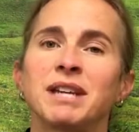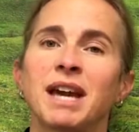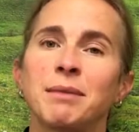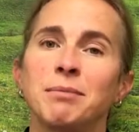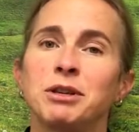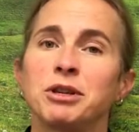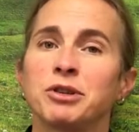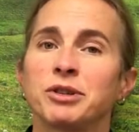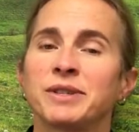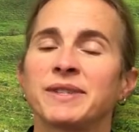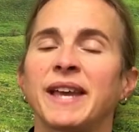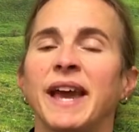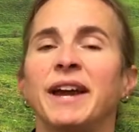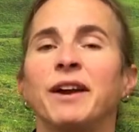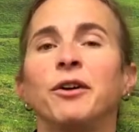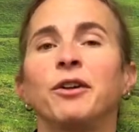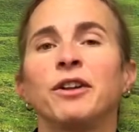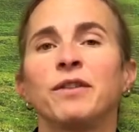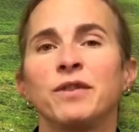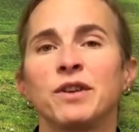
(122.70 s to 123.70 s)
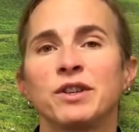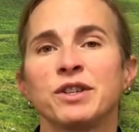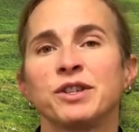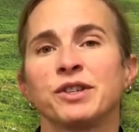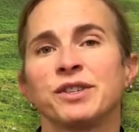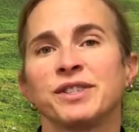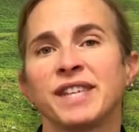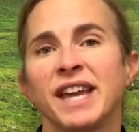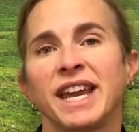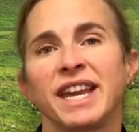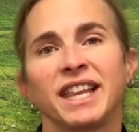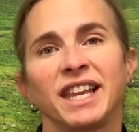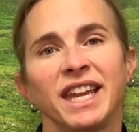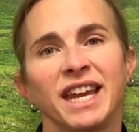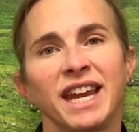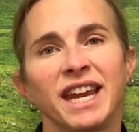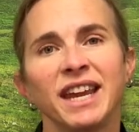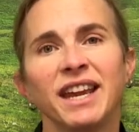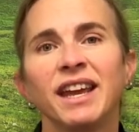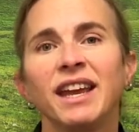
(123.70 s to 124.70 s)
time in your cycle if you're still
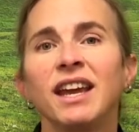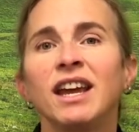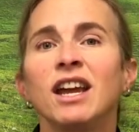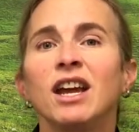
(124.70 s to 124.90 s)
cycling.